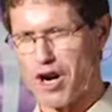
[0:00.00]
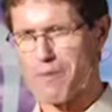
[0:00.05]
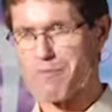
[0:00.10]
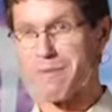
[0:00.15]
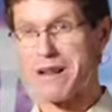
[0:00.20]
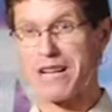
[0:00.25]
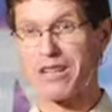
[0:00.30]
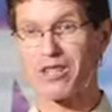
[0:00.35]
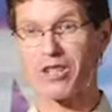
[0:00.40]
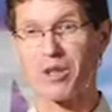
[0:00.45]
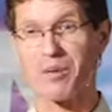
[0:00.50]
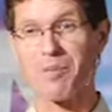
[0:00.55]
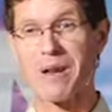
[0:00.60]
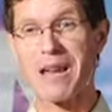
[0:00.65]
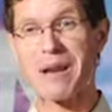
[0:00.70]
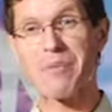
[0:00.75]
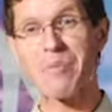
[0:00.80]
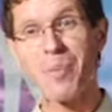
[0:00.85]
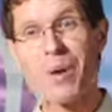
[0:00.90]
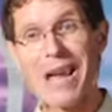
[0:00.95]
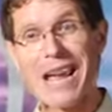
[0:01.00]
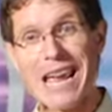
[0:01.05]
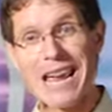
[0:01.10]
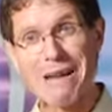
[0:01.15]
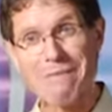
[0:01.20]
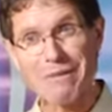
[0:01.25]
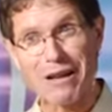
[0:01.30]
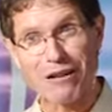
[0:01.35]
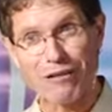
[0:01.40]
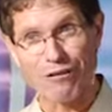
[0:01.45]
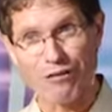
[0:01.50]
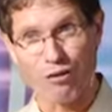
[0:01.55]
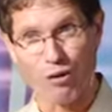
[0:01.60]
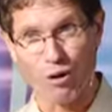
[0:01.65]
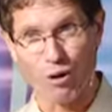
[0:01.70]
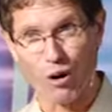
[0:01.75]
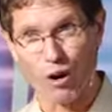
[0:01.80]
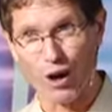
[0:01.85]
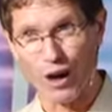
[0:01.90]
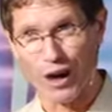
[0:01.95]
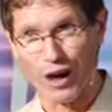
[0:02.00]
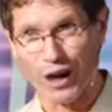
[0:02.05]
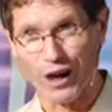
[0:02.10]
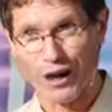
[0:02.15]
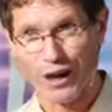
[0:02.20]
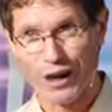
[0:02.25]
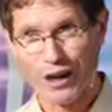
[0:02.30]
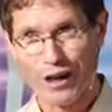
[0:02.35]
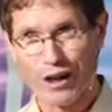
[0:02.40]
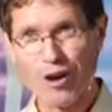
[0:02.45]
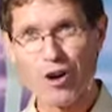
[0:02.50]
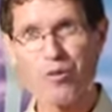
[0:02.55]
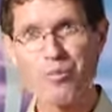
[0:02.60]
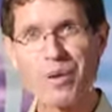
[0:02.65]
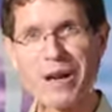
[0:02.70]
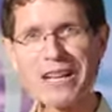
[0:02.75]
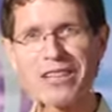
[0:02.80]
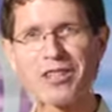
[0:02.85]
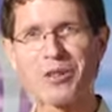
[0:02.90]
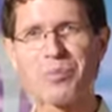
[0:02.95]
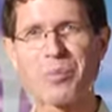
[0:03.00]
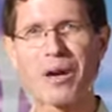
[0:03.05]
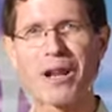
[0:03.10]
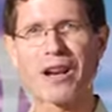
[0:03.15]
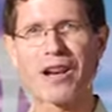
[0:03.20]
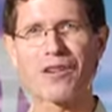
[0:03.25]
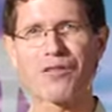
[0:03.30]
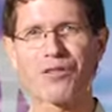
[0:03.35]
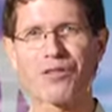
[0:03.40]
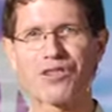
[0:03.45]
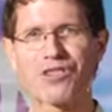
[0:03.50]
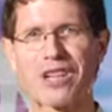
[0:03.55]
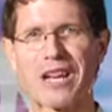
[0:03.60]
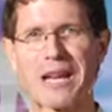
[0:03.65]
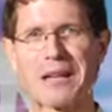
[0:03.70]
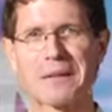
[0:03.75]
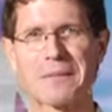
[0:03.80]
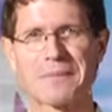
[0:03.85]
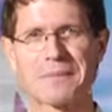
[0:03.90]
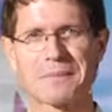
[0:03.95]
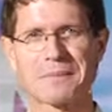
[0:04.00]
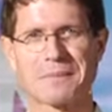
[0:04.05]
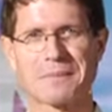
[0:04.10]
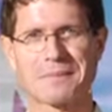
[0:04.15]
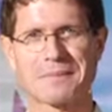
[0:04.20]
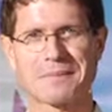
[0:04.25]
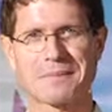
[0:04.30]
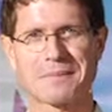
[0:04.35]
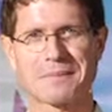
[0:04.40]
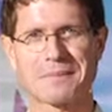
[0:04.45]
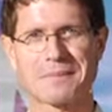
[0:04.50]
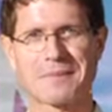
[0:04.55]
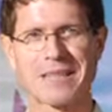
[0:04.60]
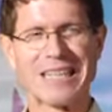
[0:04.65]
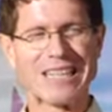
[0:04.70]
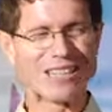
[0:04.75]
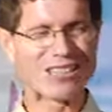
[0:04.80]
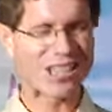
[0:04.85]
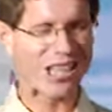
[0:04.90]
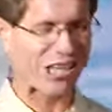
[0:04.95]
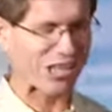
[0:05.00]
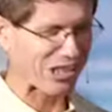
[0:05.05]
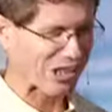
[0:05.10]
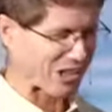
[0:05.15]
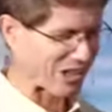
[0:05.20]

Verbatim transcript: means to make payment for. Who paid the penalty for sin? Jesus